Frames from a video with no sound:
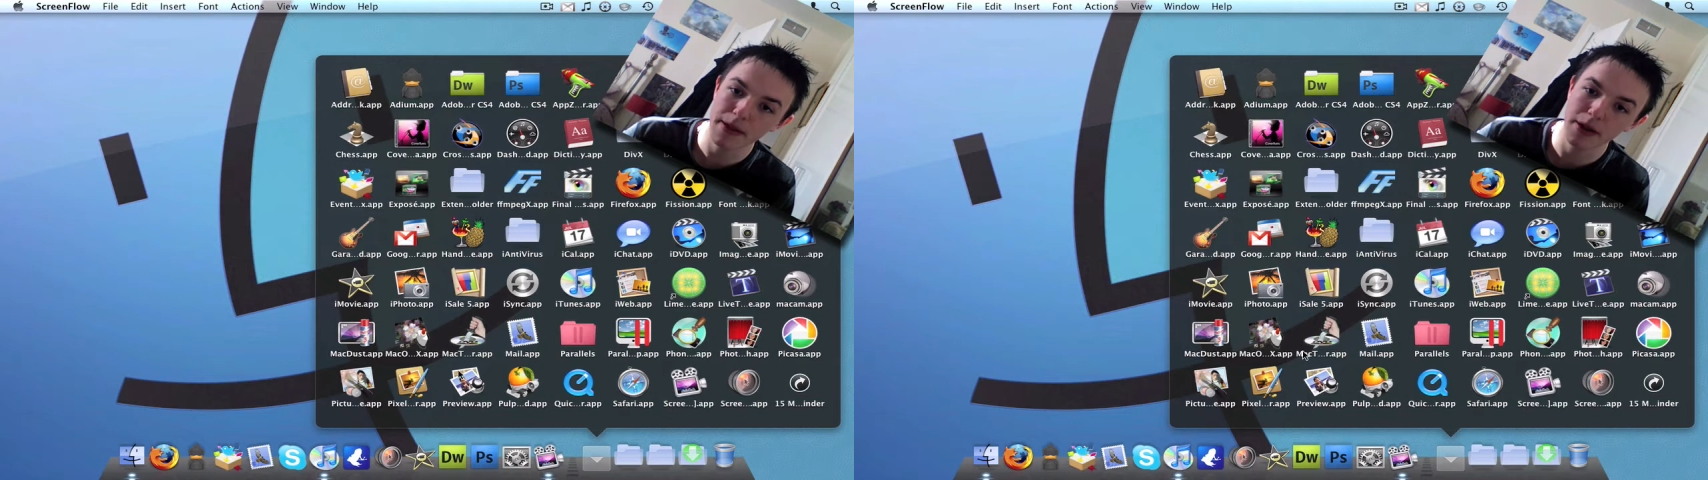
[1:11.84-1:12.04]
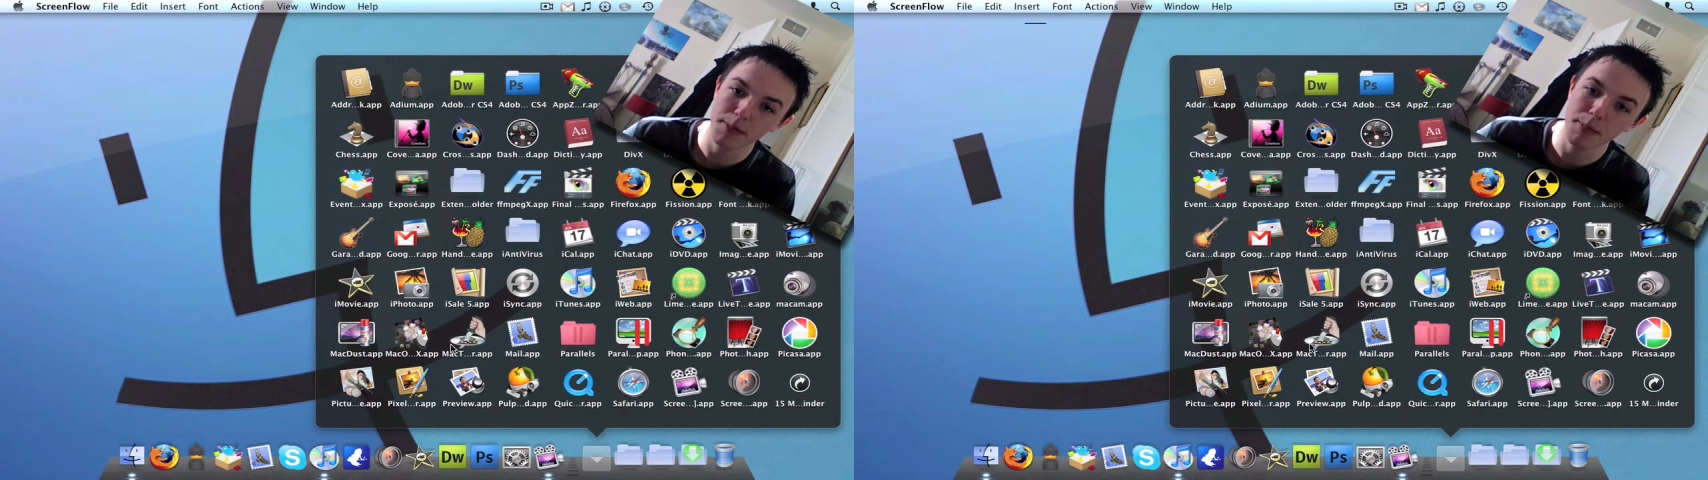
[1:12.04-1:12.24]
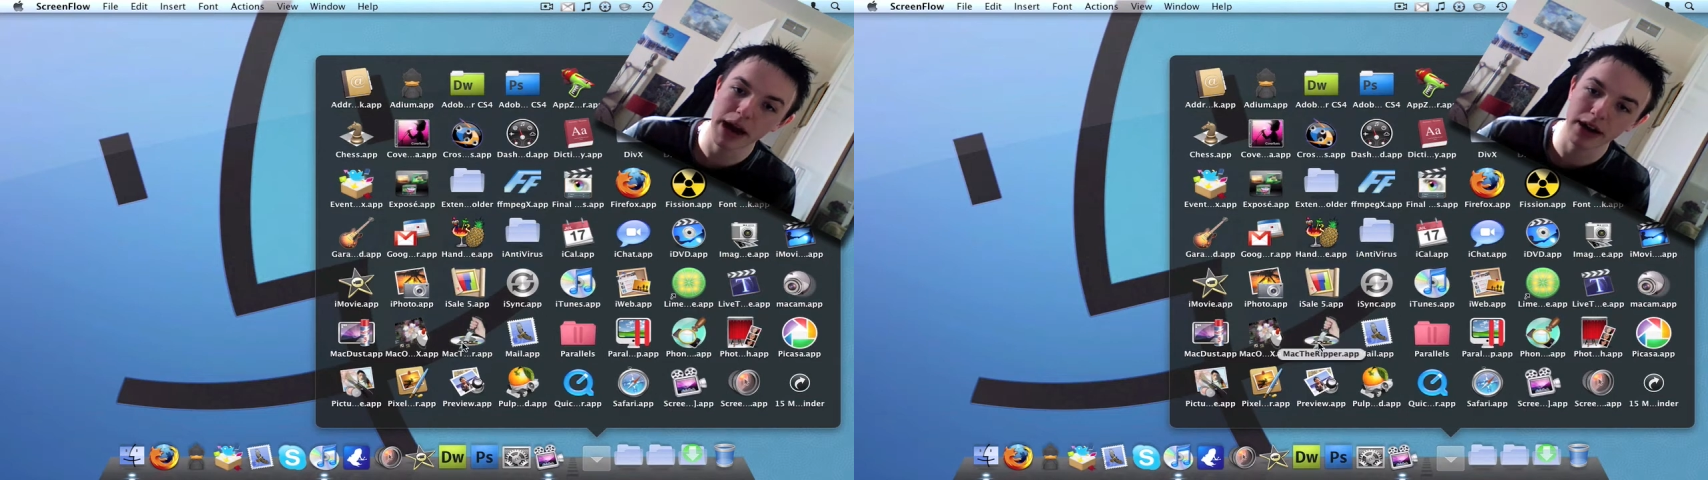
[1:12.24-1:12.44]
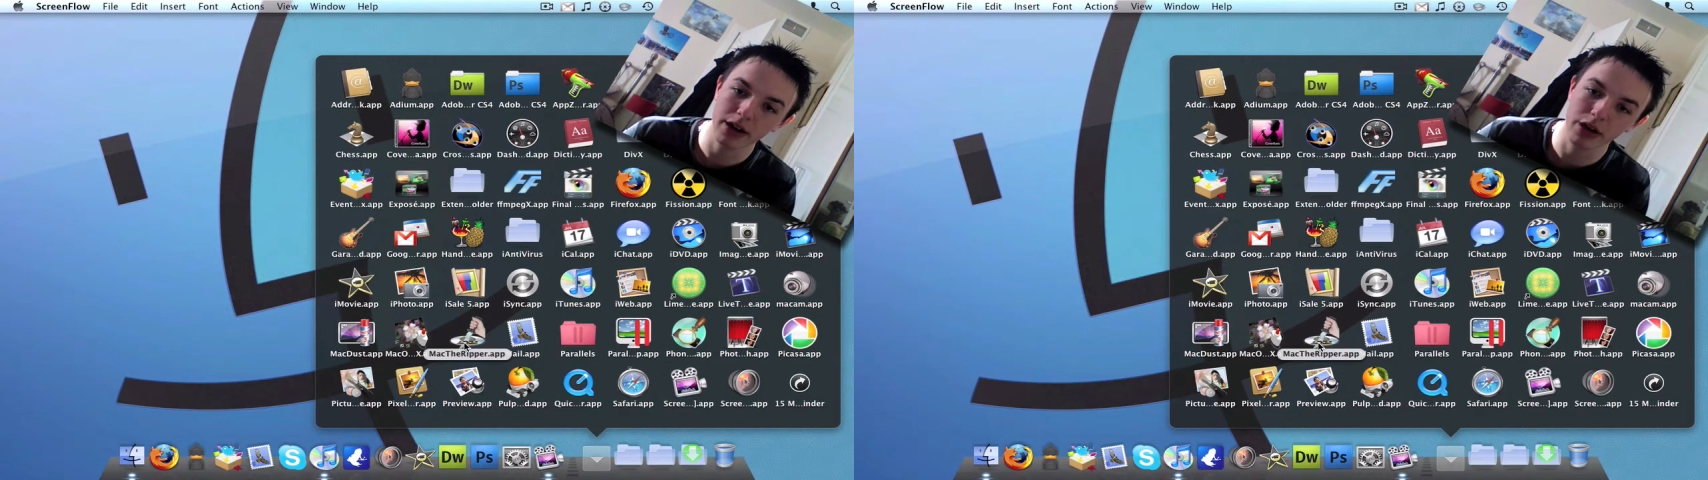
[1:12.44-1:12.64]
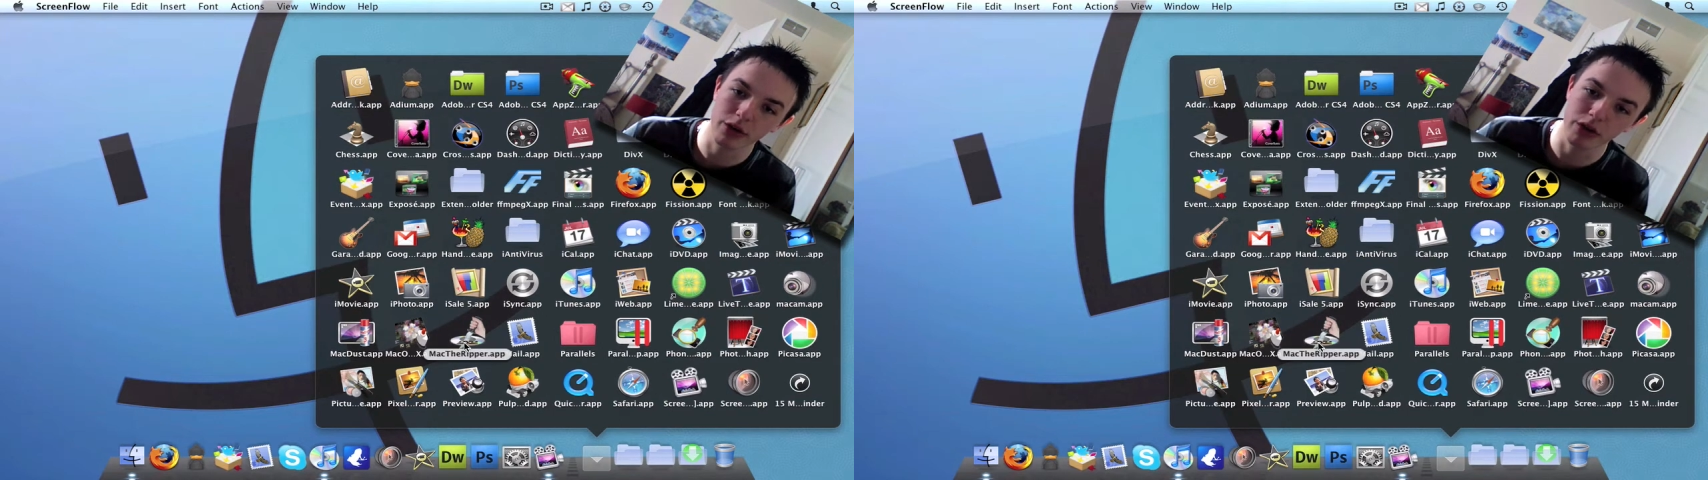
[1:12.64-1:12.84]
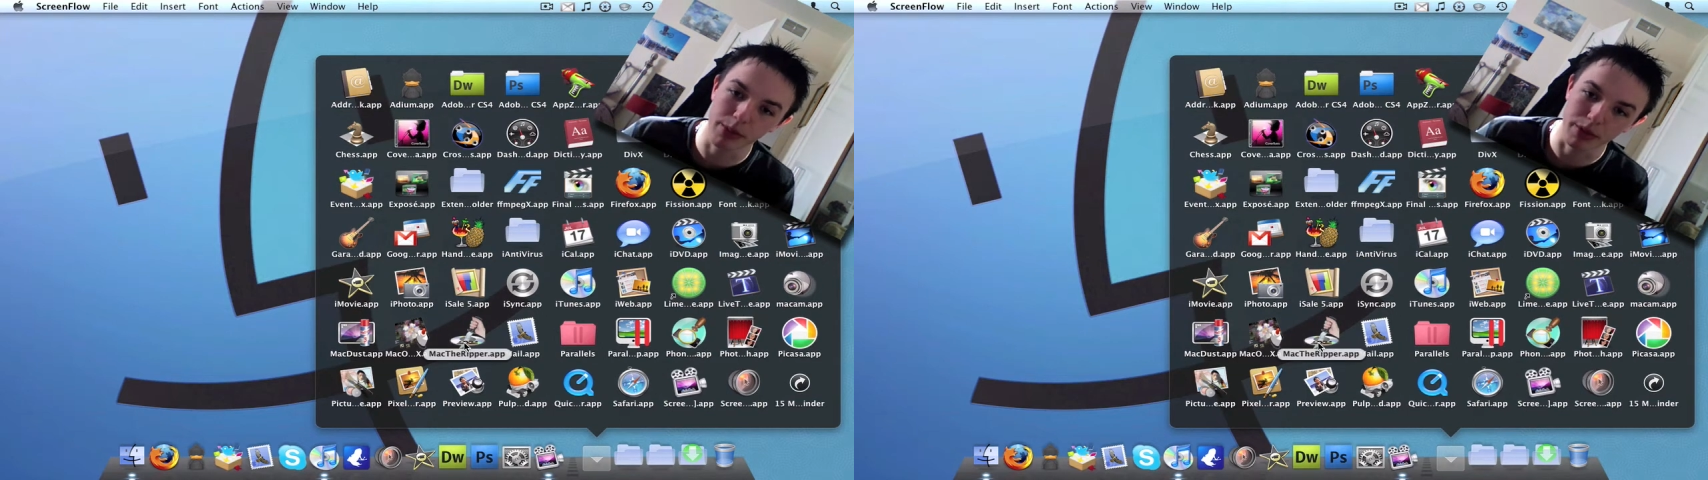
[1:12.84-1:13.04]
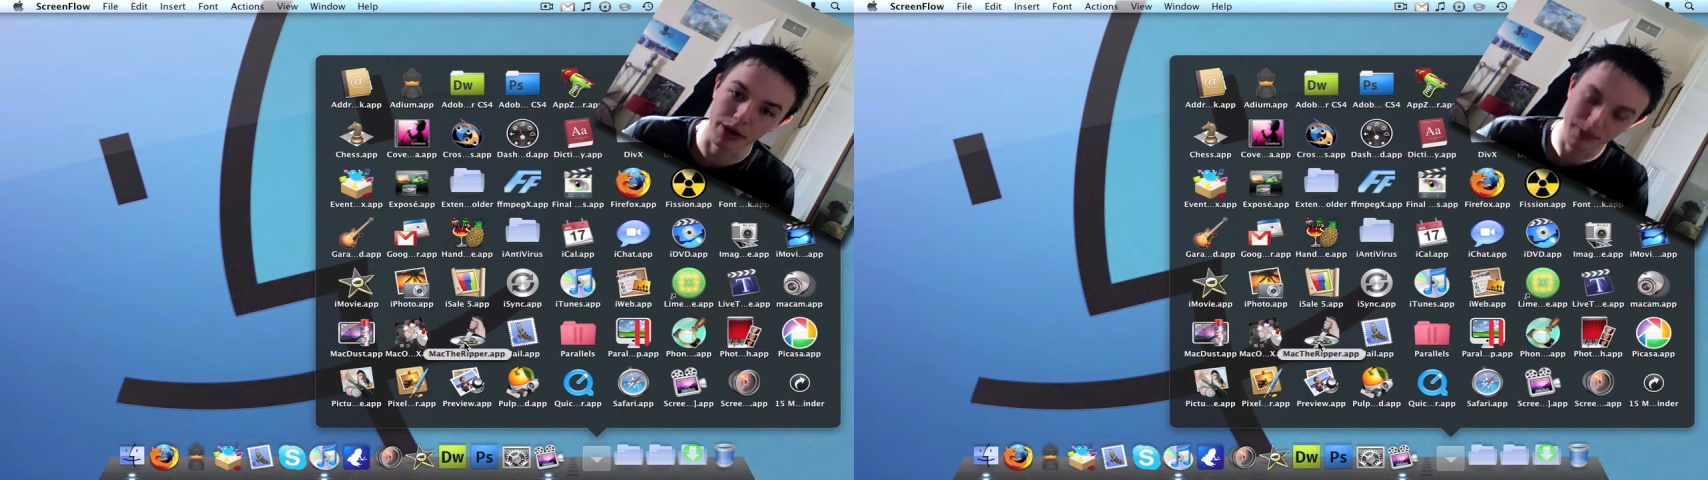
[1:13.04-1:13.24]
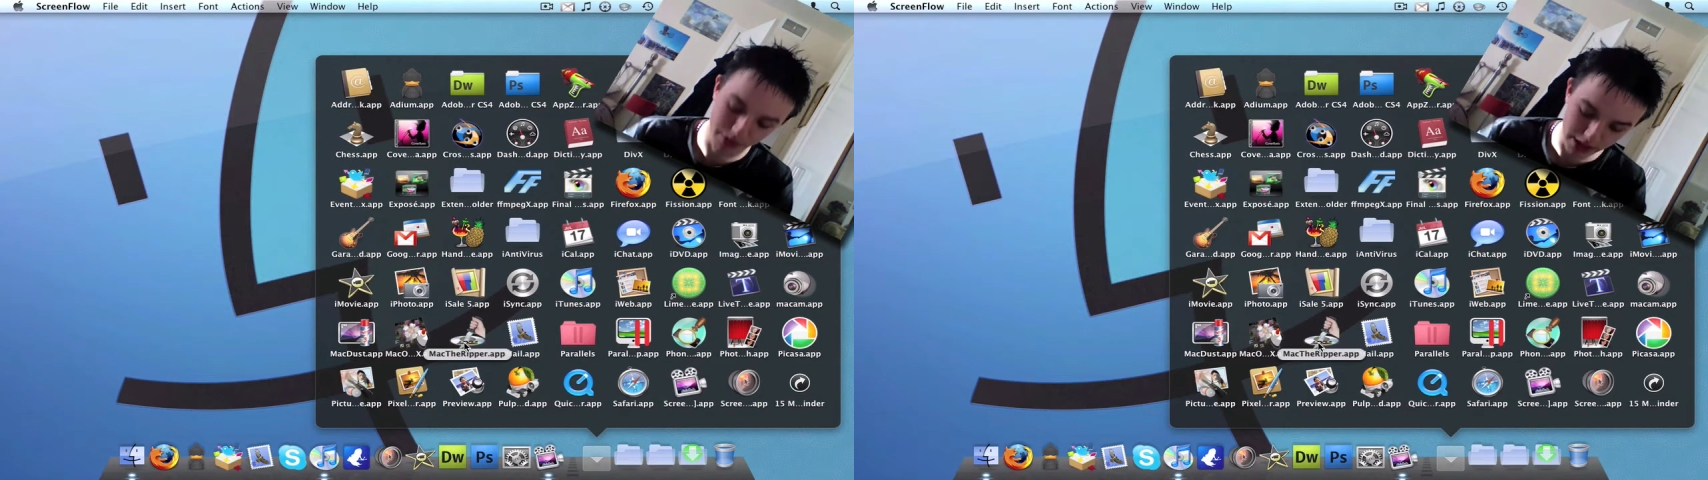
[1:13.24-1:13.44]
Mac the Ripper.
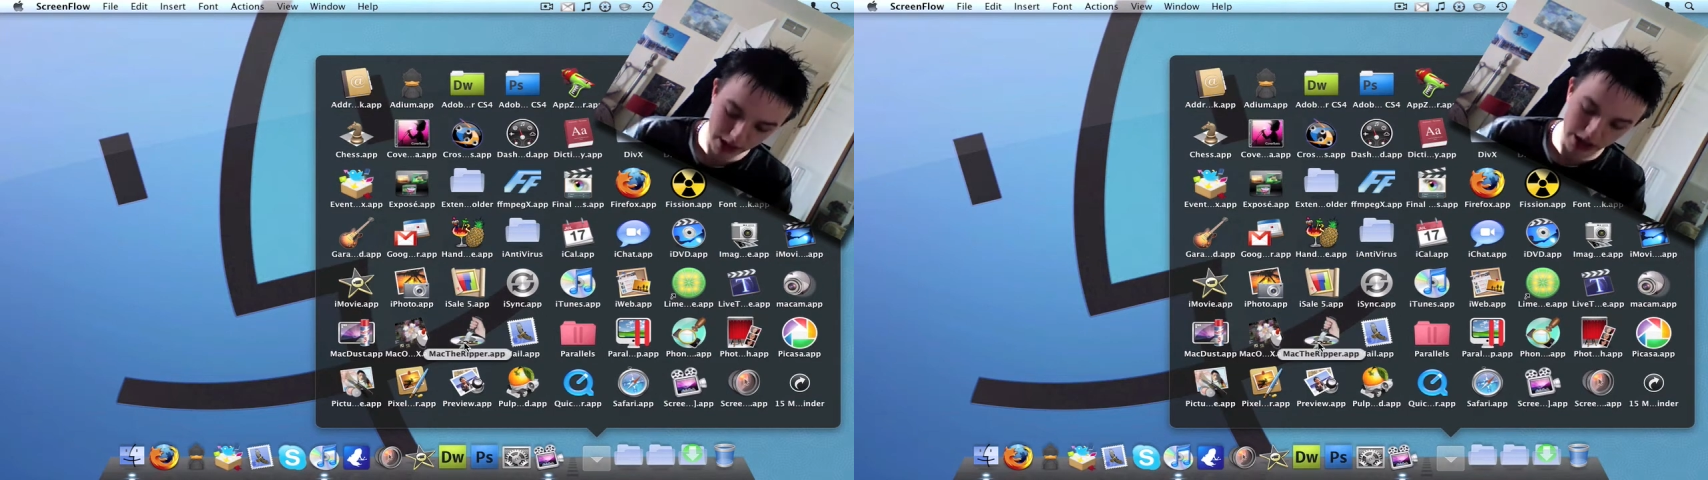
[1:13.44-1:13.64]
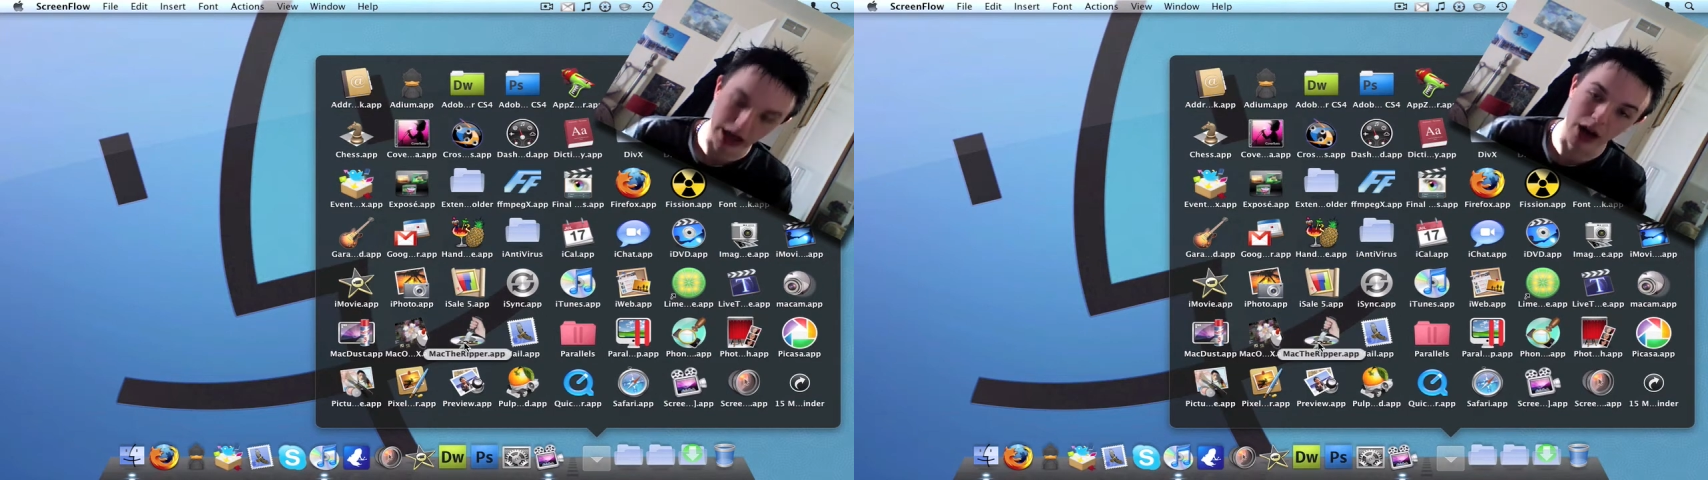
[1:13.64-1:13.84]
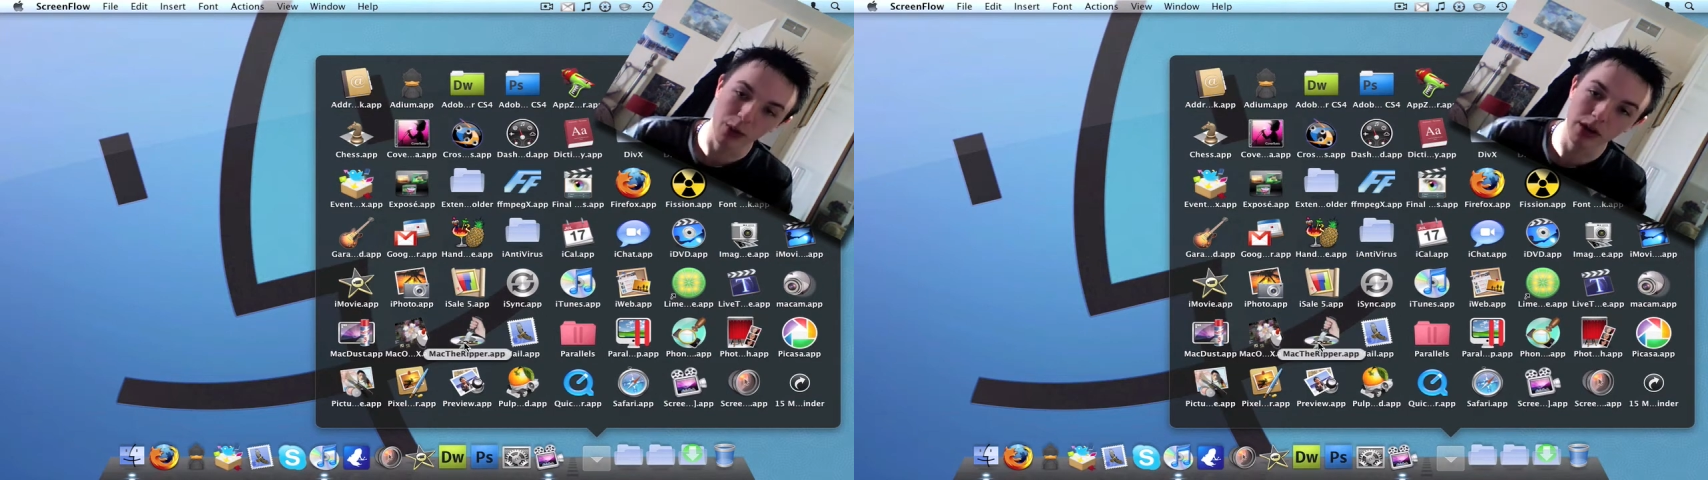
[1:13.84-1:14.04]
Now I will